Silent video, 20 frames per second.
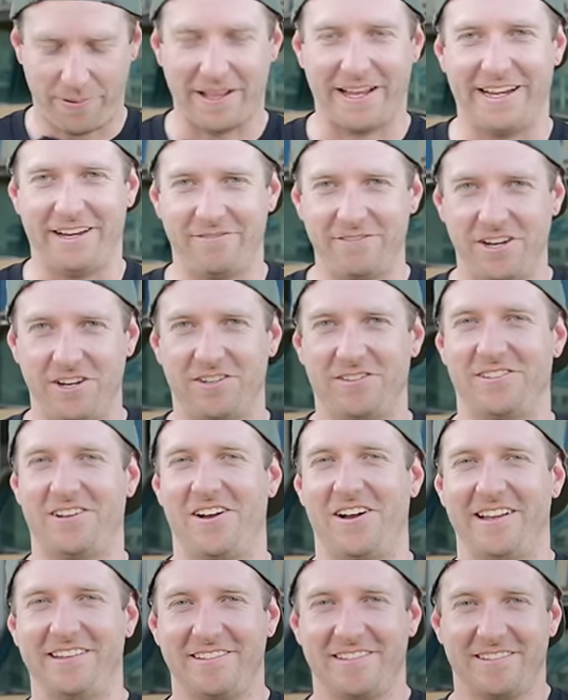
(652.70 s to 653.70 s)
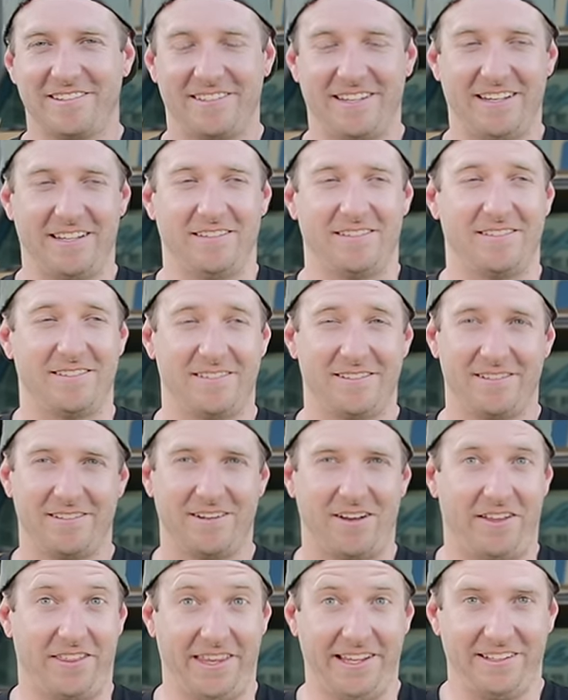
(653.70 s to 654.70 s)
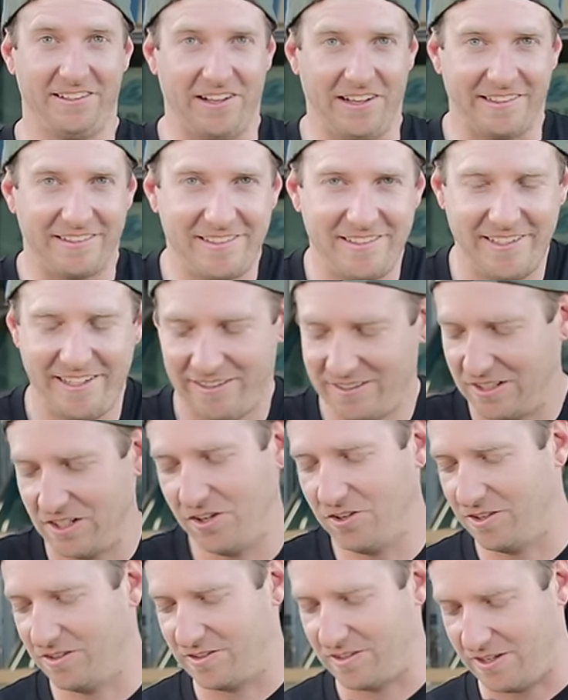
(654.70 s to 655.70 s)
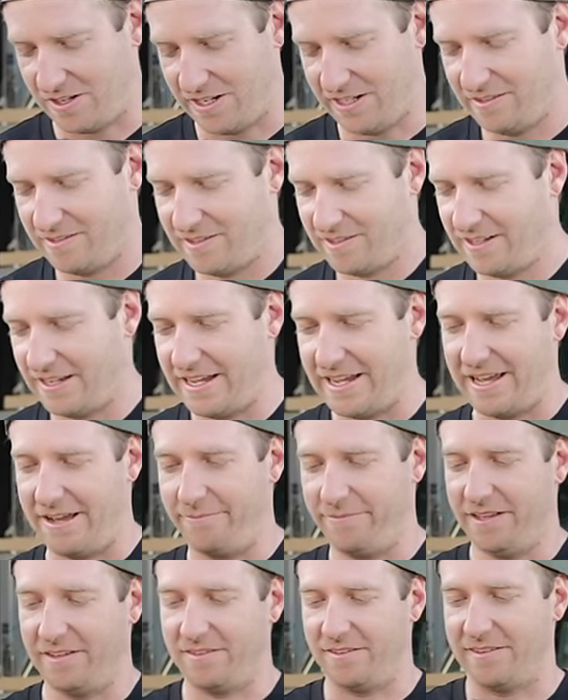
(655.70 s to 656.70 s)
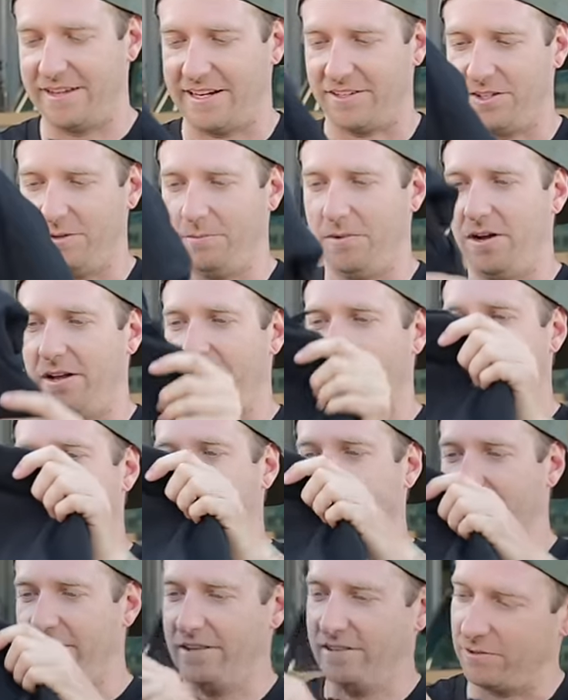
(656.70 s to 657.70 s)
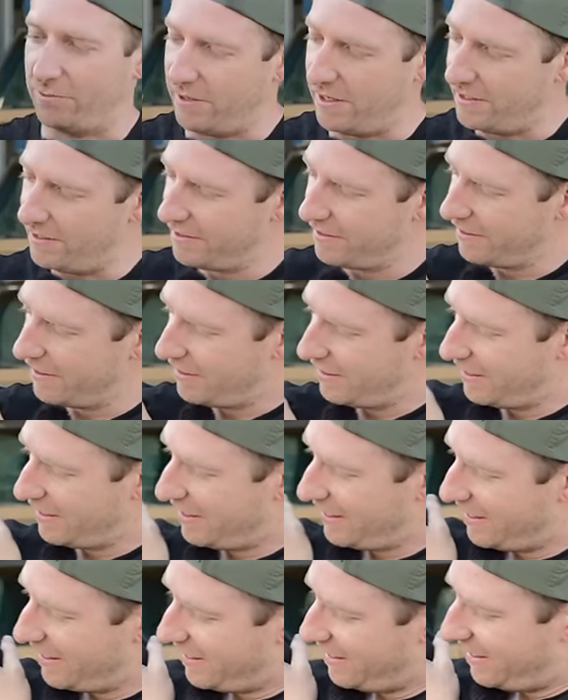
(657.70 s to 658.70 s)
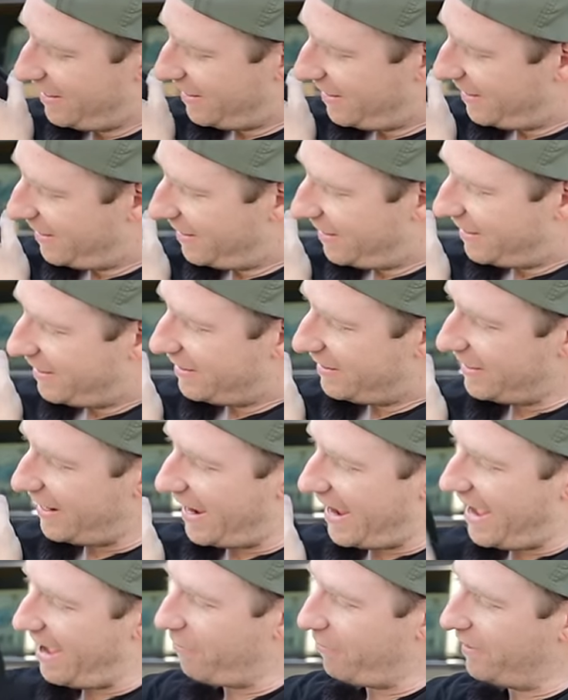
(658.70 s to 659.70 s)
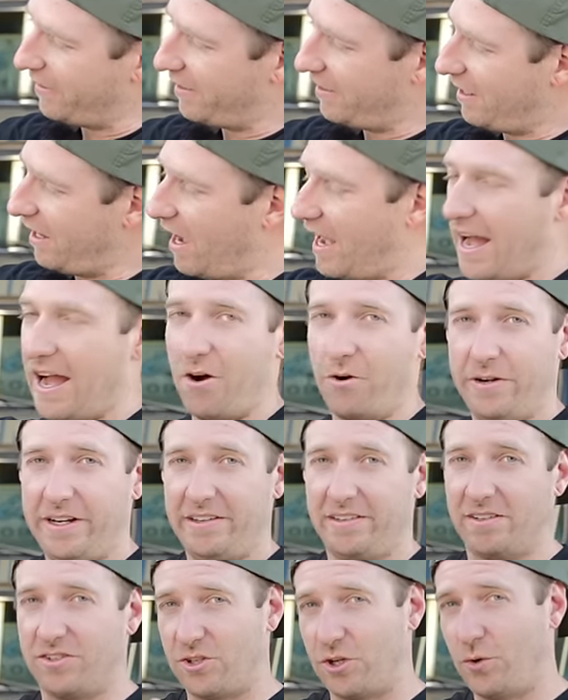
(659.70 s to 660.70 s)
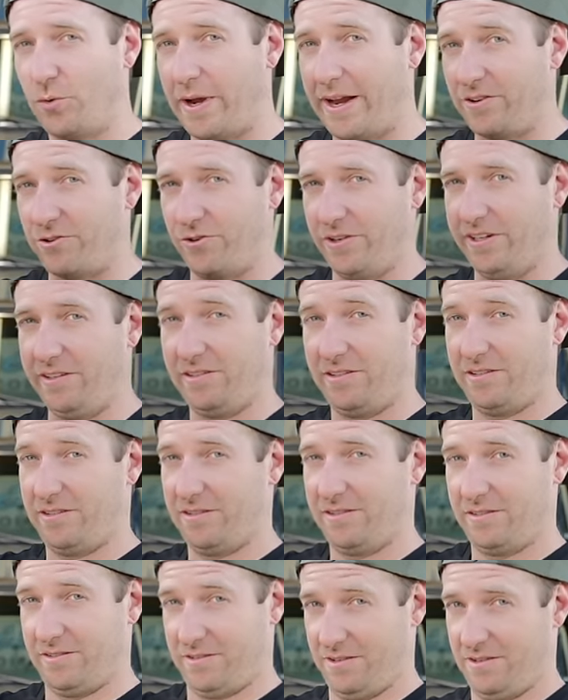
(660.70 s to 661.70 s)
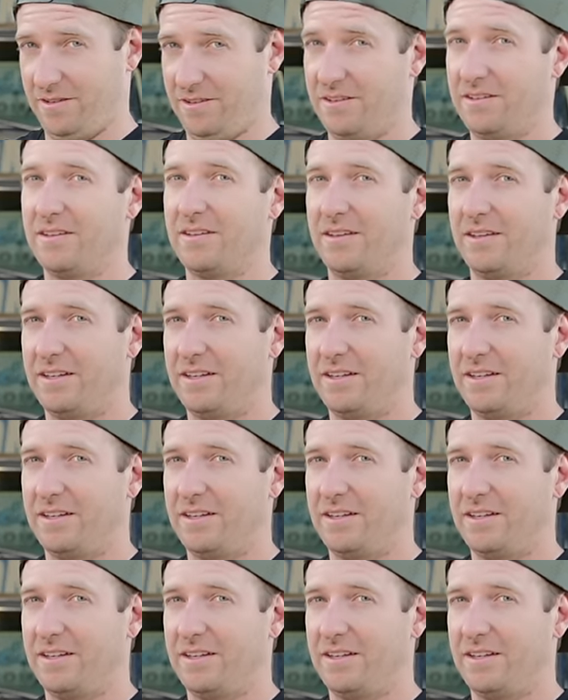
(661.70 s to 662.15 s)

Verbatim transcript: Plenty of new designs. There's, I think, like six new designs. Uh, this is actually my favourite, this one. One. Oh, hoodies this time too. Yeah, with uh, hoodies are two entries. Oh.